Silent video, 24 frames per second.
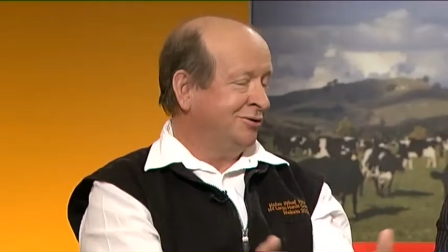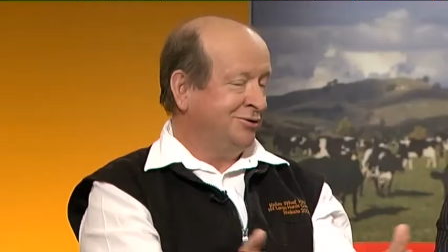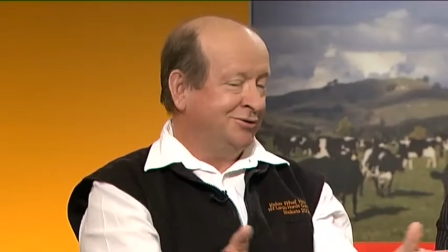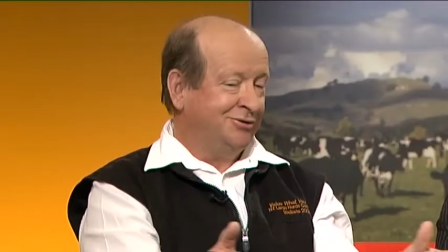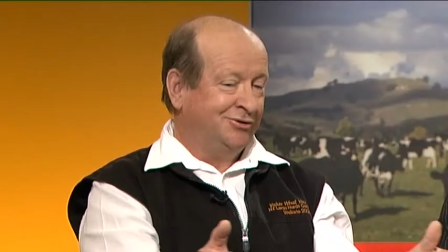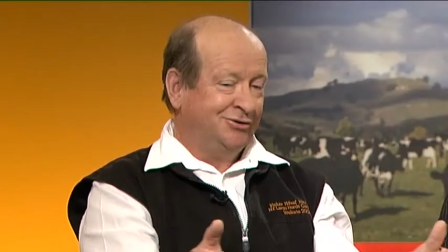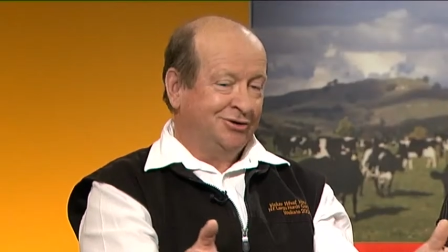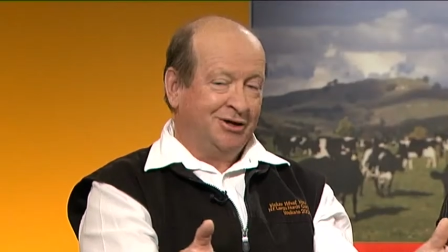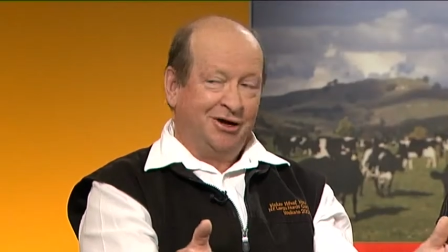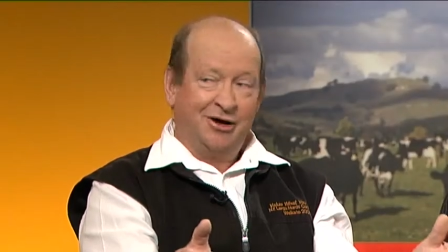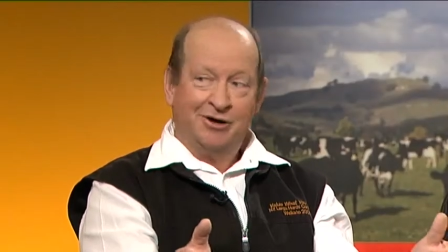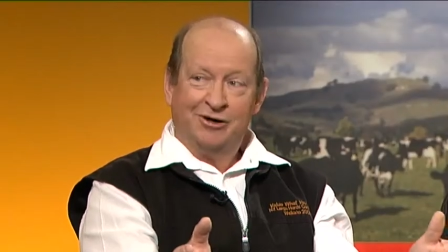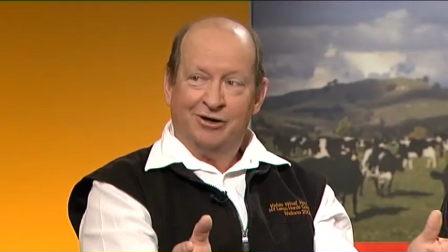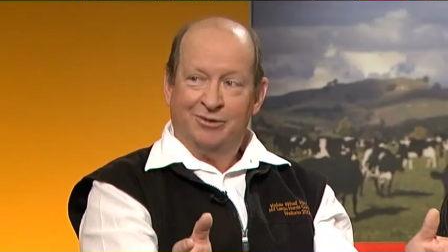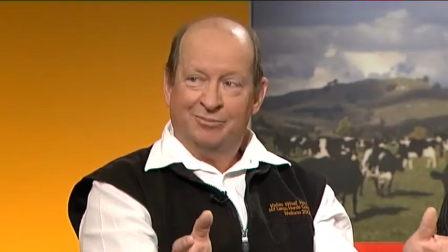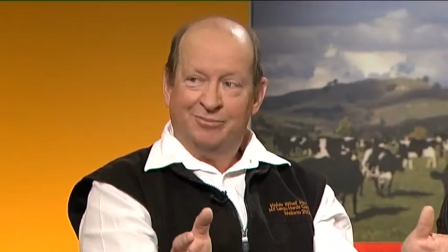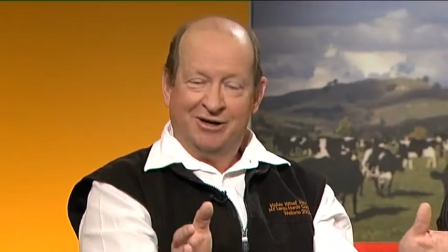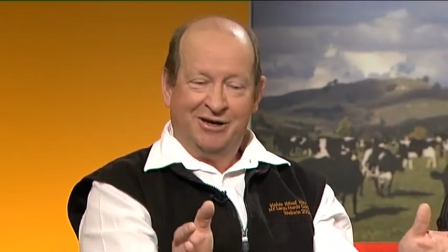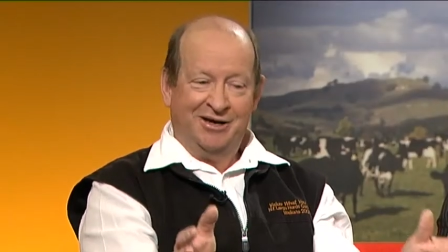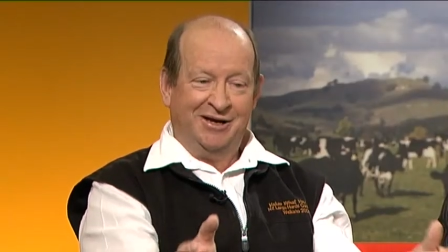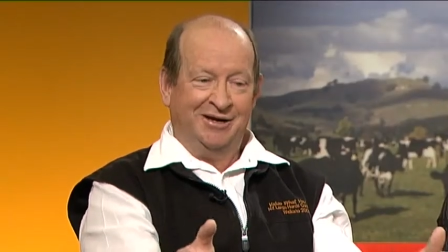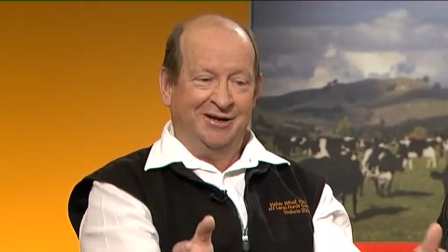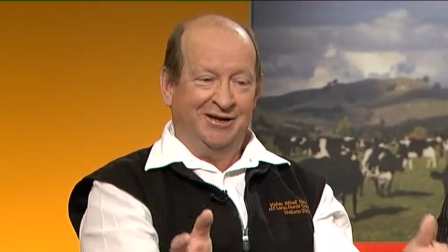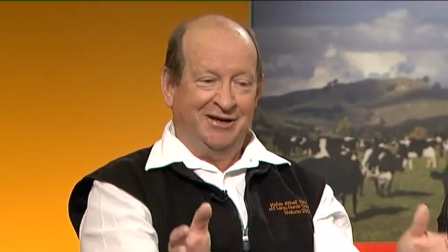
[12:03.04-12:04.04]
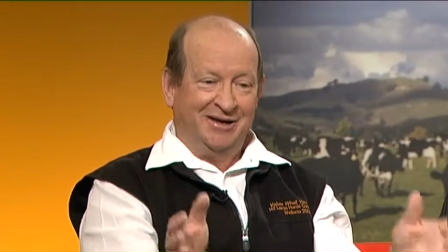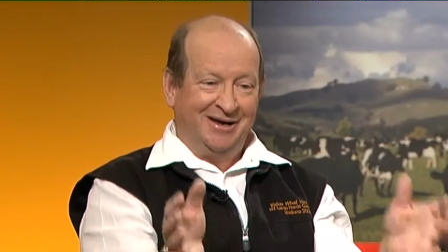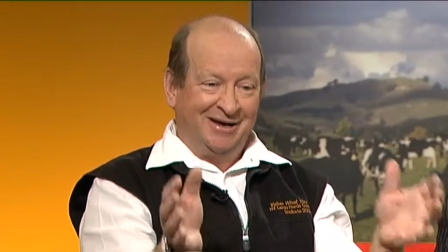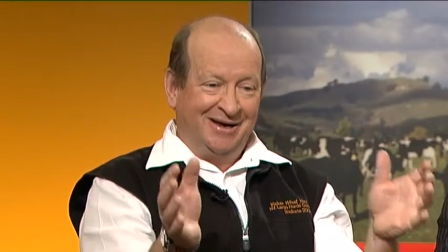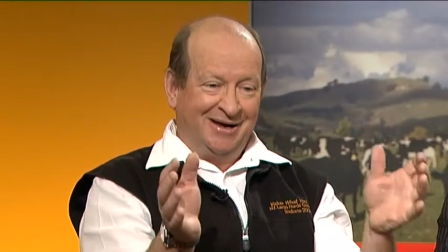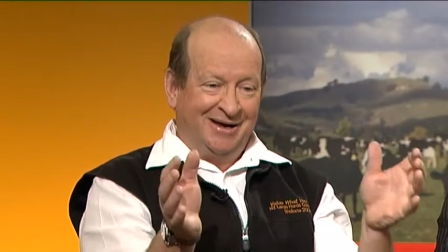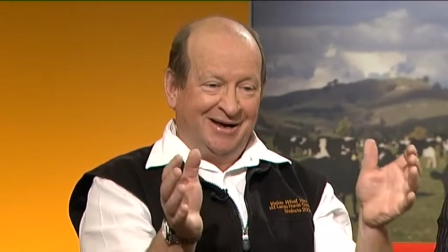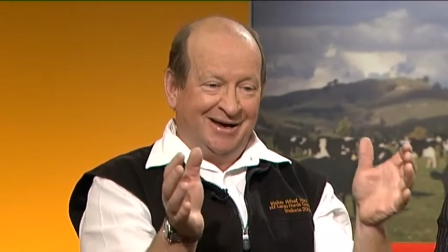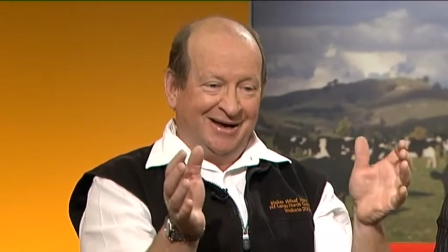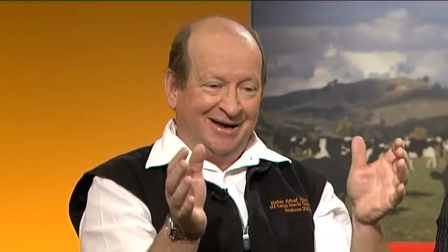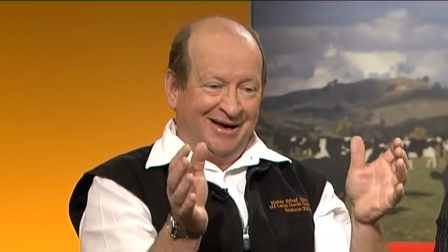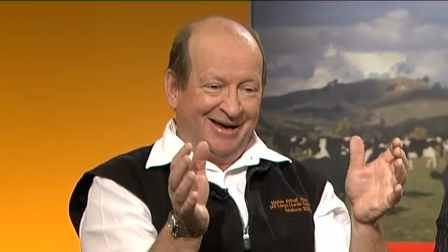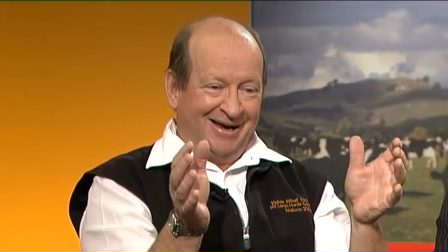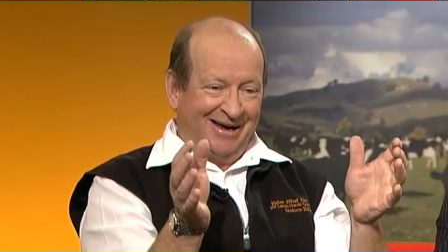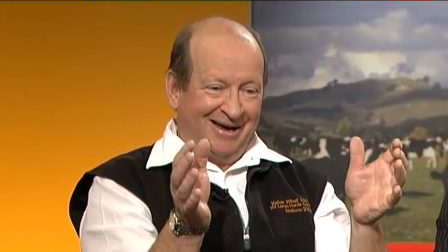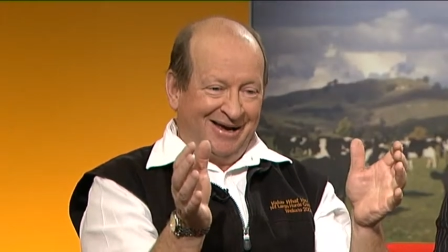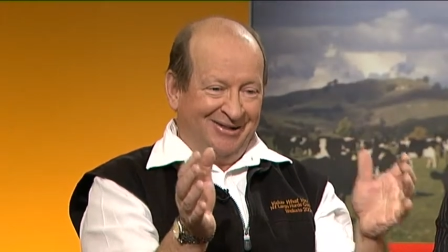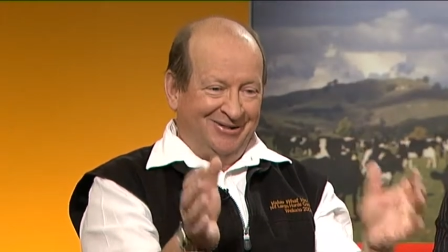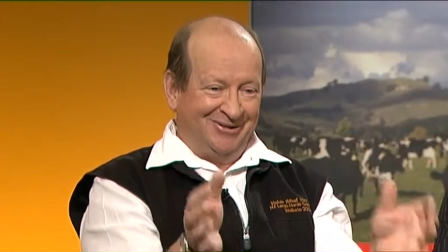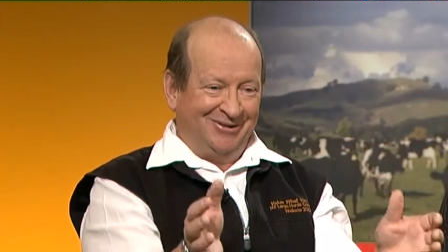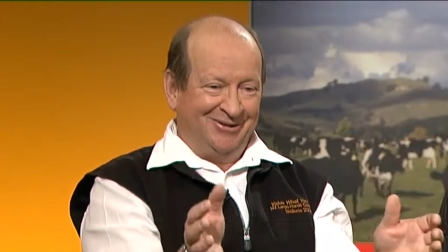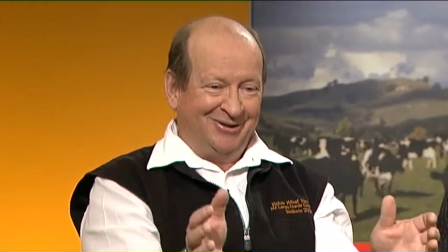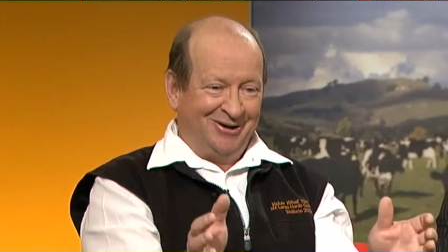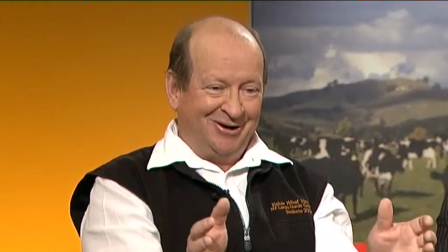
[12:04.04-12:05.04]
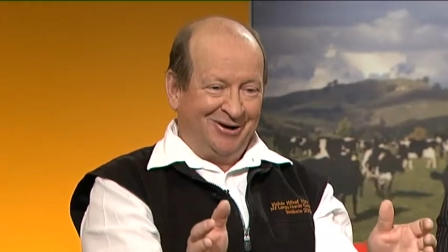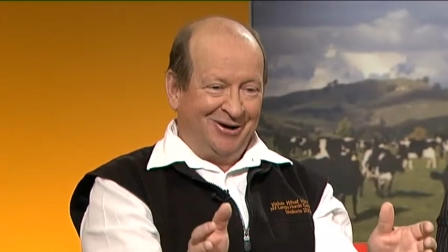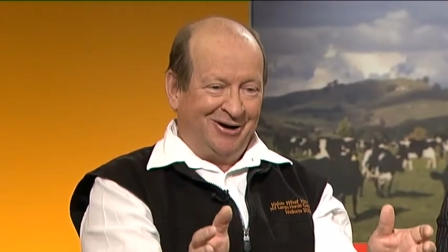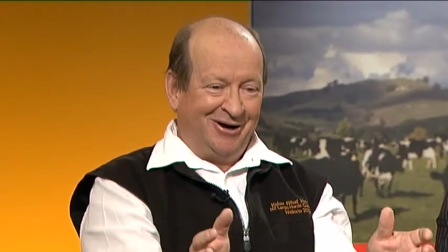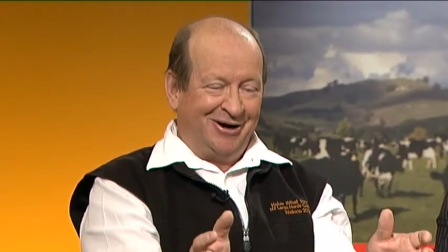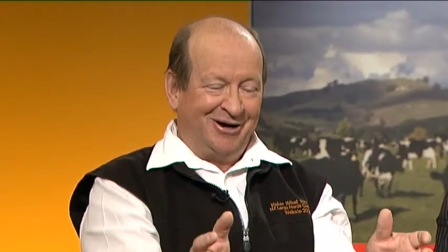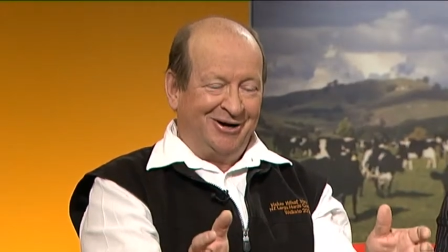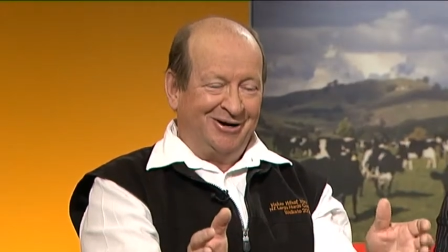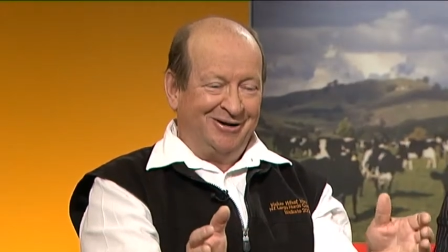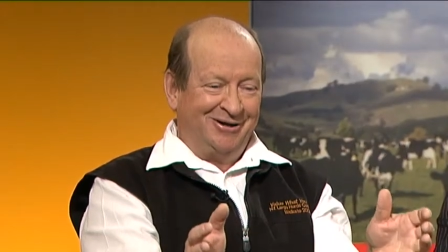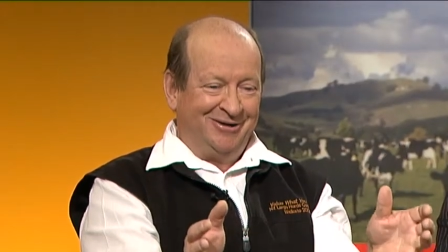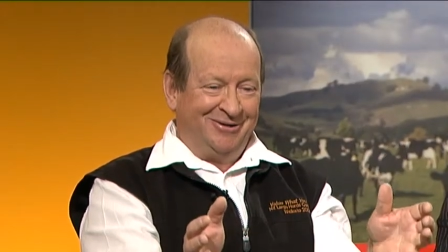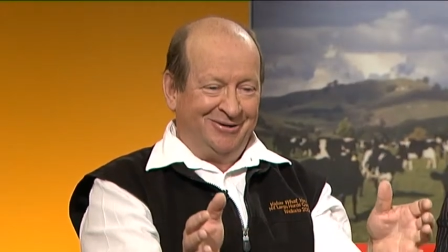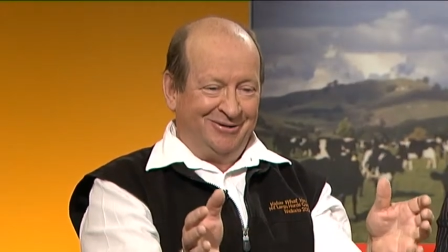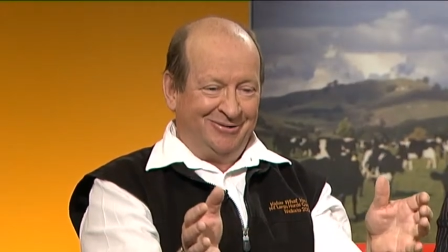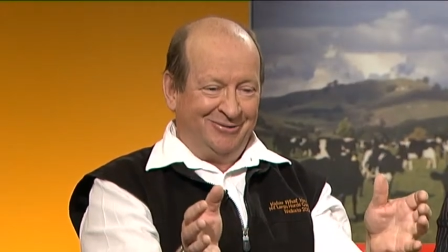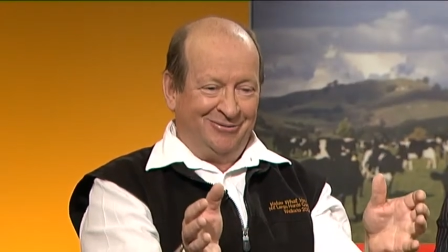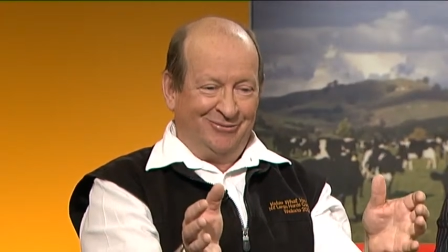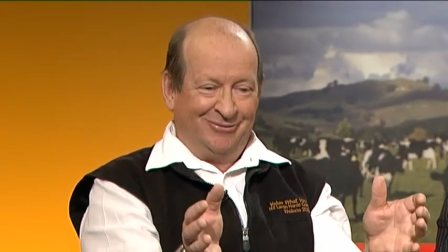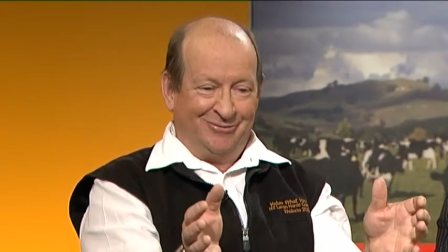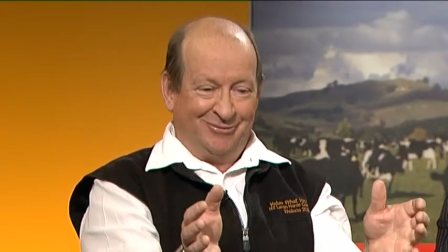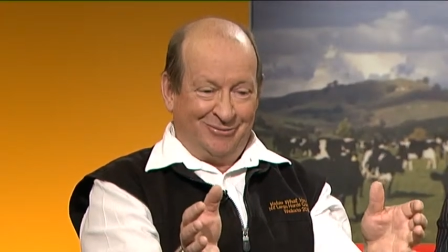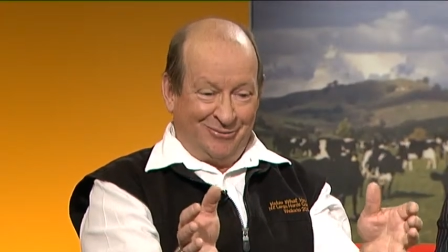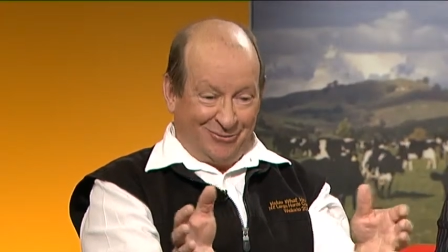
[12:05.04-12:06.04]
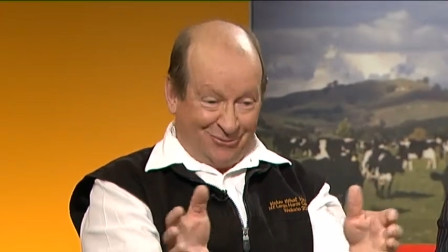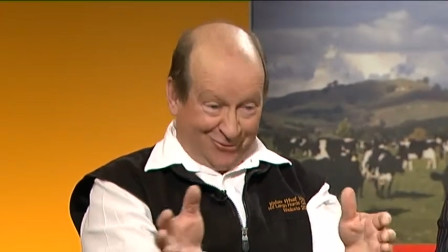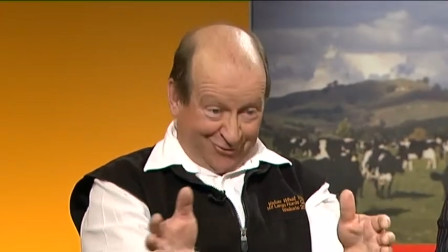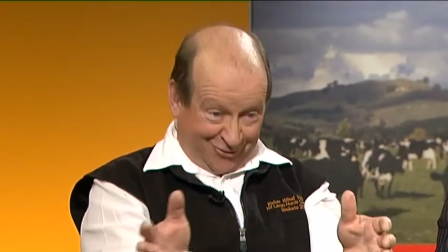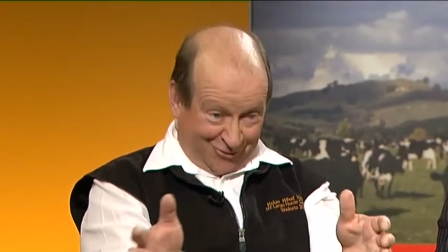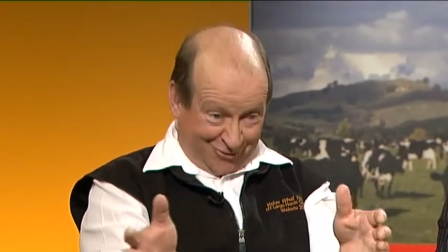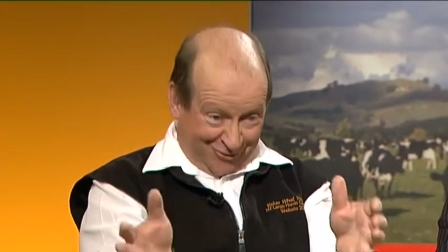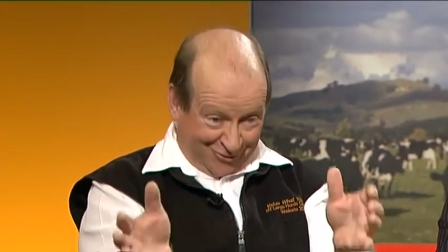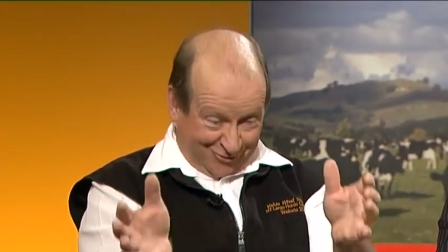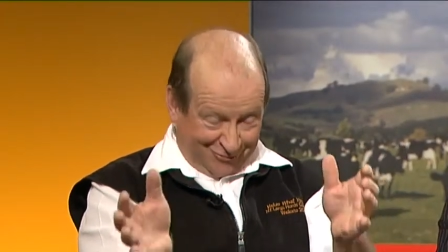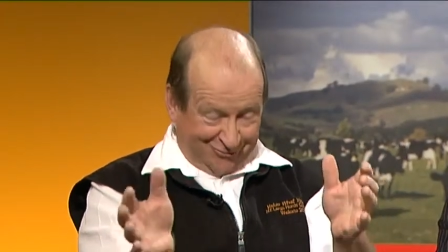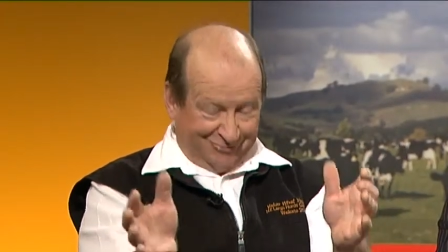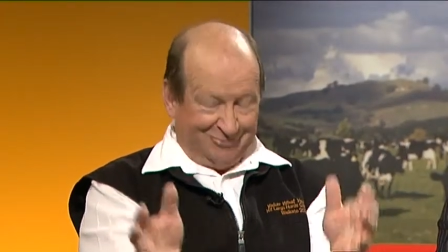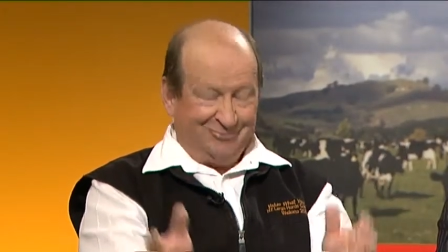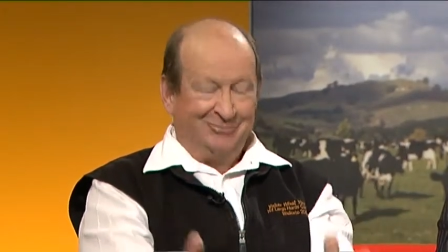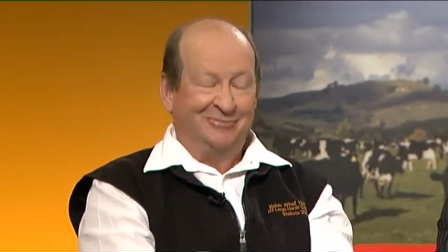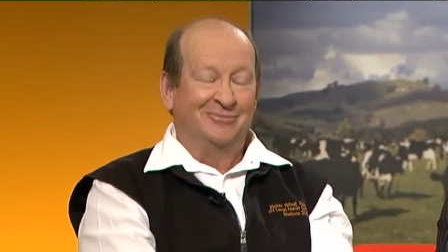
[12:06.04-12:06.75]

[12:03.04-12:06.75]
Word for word: Who's going to be the guy or girl